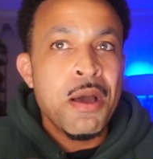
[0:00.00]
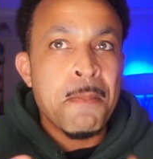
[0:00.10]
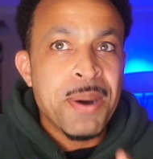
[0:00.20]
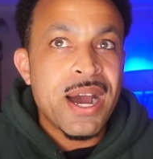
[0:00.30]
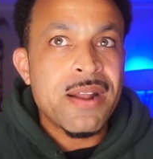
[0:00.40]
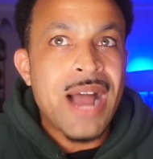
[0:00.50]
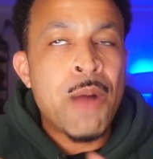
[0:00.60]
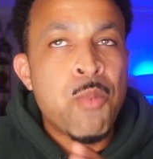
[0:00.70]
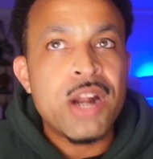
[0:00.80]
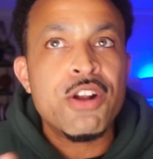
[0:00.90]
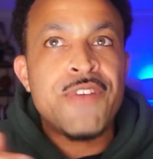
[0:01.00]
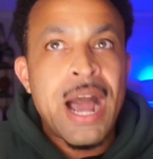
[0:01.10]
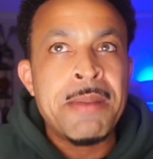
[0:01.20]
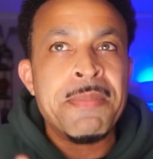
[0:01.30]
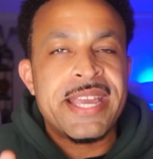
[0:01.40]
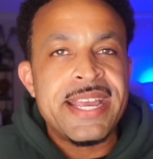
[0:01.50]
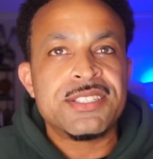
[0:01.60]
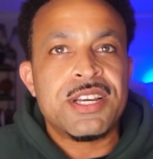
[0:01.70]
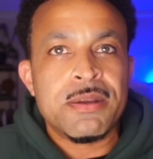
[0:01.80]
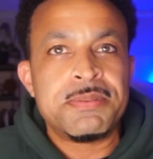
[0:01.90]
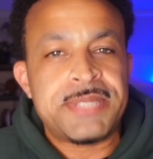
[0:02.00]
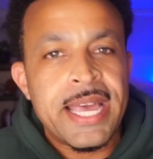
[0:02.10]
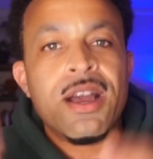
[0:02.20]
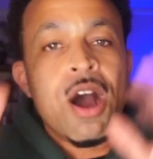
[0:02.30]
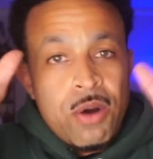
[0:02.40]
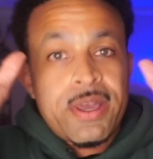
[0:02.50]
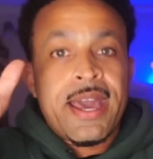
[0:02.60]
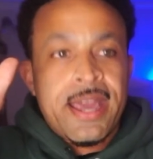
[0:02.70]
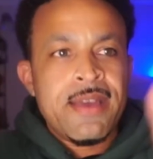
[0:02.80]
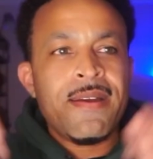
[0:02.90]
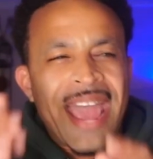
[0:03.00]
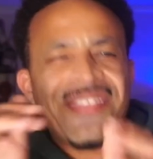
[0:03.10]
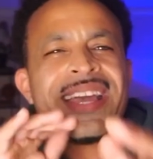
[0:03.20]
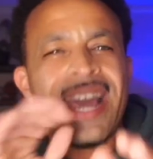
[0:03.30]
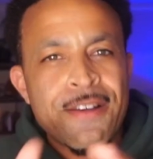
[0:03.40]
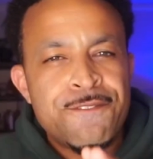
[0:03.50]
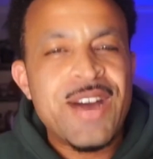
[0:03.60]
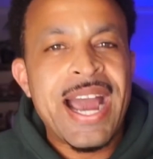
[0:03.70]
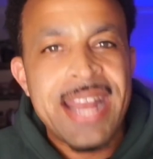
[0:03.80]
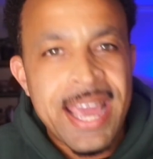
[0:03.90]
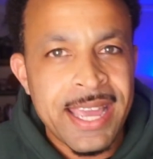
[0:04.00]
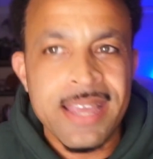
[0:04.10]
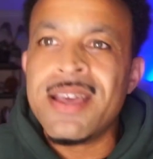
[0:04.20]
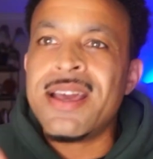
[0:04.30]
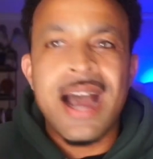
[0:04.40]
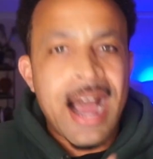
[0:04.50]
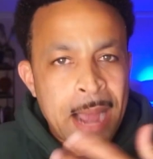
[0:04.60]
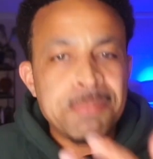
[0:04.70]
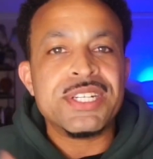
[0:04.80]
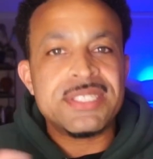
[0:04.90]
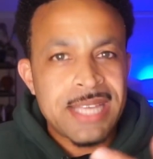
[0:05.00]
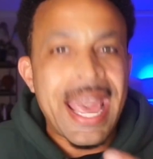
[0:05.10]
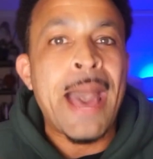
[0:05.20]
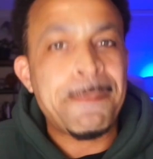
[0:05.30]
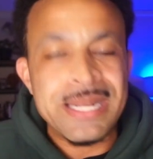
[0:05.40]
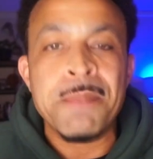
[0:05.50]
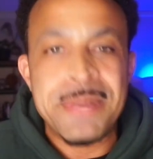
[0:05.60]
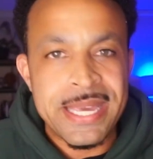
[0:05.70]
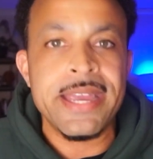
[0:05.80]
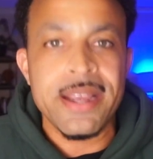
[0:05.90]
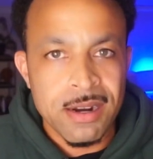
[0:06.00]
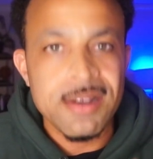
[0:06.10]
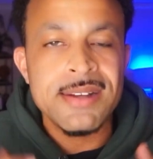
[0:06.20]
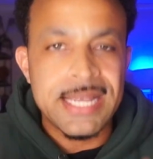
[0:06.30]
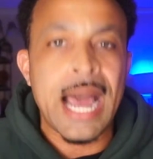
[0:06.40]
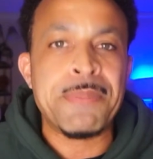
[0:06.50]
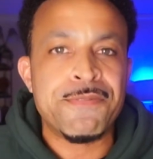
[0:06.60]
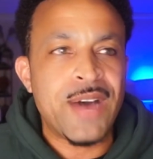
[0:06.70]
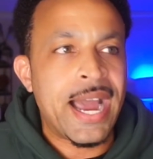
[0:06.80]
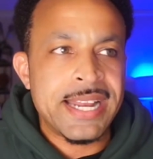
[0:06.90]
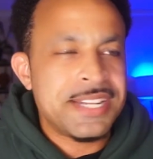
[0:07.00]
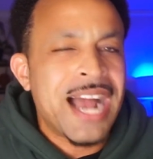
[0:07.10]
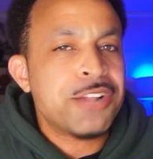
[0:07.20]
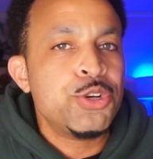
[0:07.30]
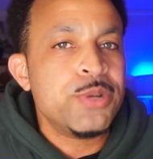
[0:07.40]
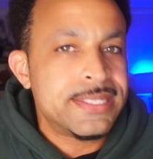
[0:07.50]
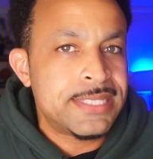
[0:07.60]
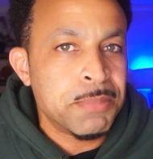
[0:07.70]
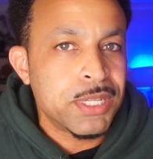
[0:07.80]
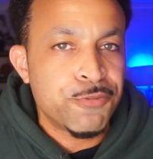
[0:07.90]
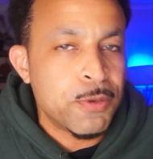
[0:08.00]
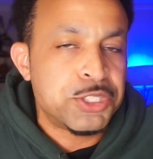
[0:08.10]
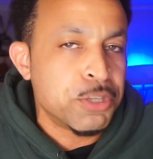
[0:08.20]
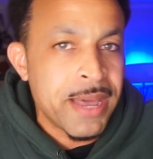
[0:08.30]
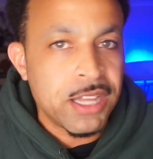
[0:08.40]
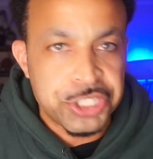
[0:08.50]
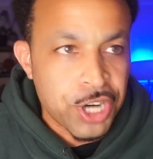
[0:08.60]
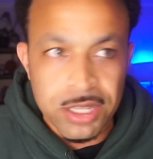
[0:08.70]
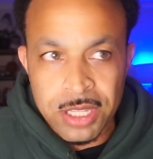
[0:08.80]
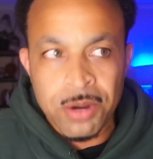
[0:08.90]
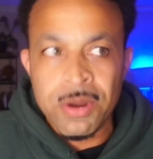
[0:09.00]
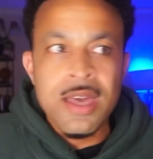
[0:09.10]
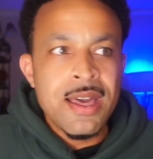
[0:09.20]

But I wonder if Jaime Munguia is going to say, okay, and then kind of fight a I'm just happy to be here type of fight. Not too dissimilar from Jermell Charlo.